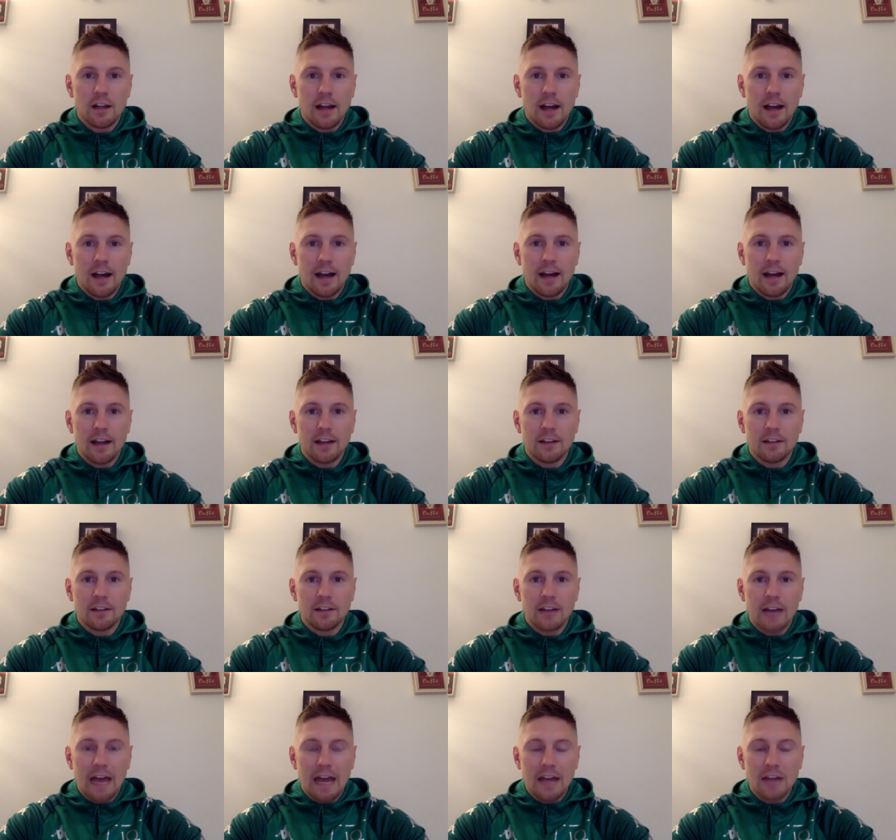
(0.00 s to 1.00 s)

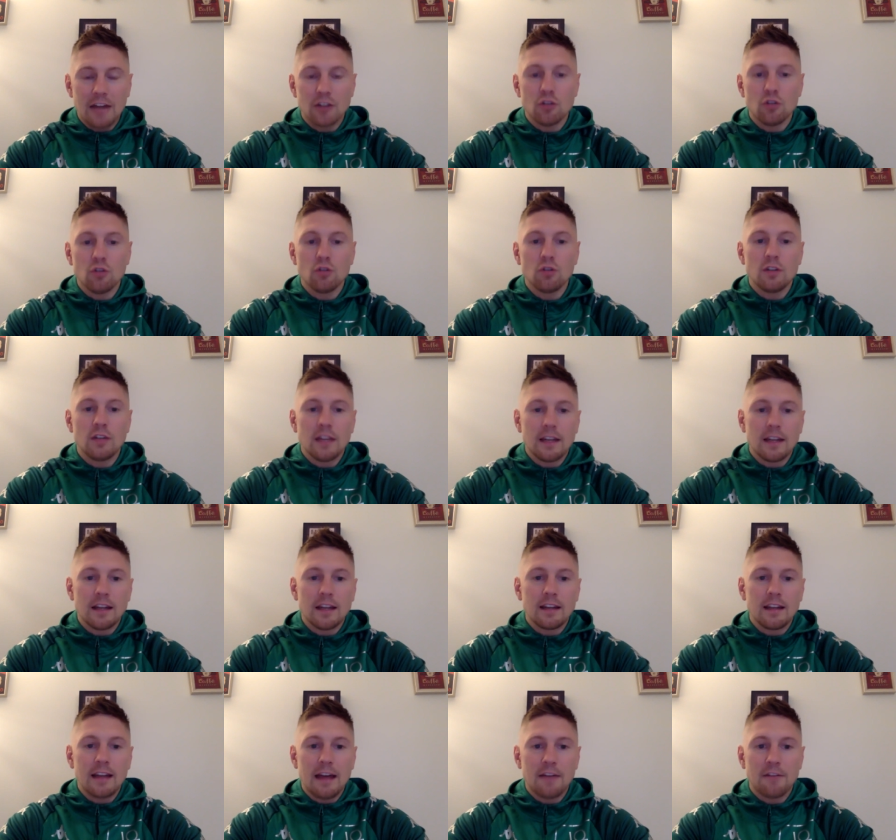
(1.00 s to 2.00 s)
And I knew getting
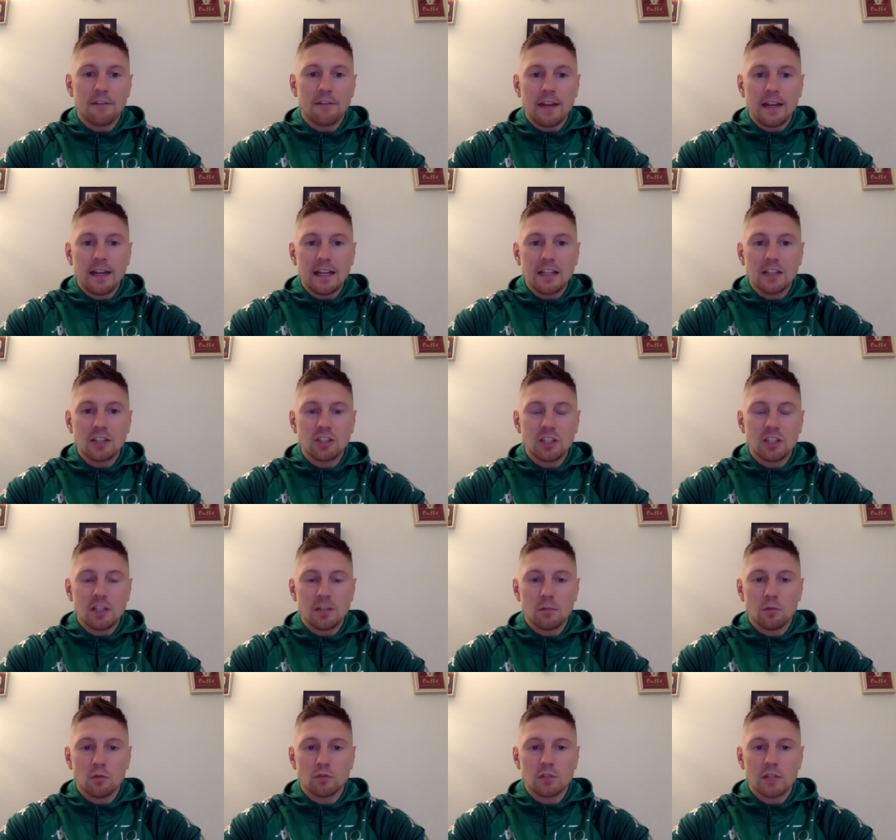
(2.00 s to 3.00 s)
into that fight against
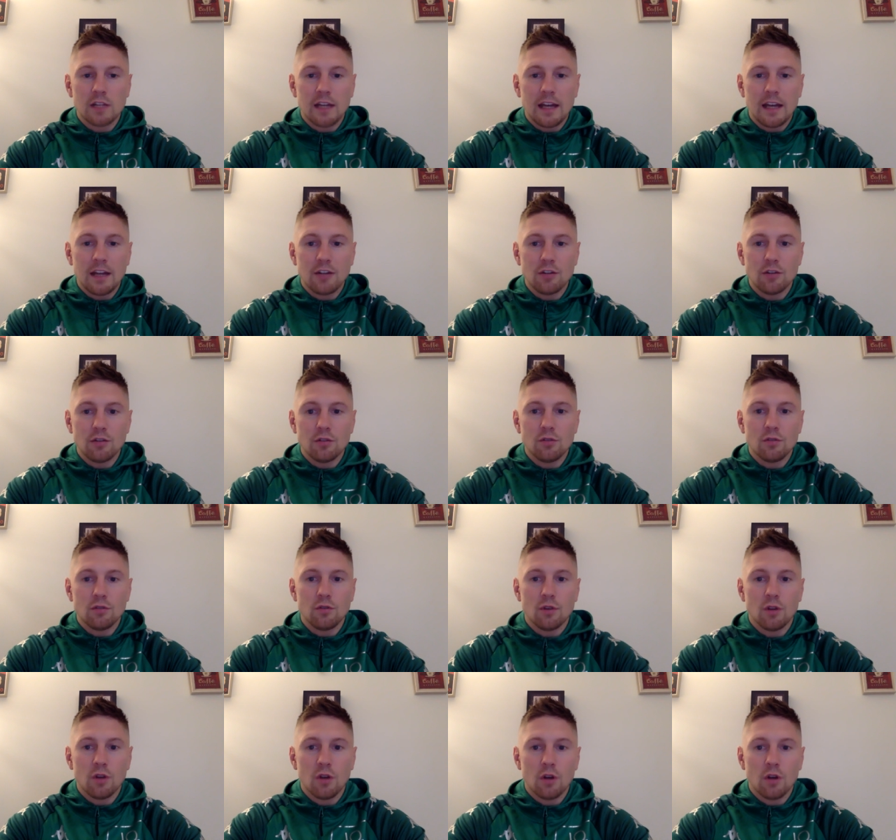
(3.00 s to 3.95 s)
Shane Mosley, I knew